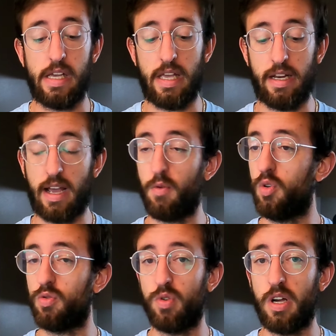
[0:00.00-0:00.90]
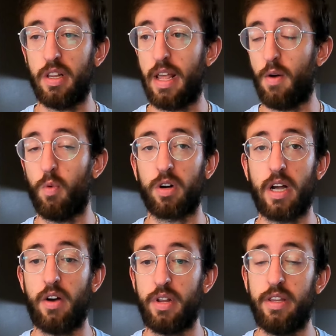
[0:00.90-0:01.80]
and I will run that
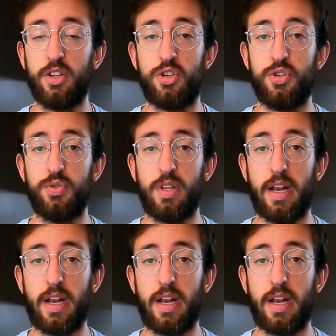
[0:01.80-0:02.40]
workout in the shoe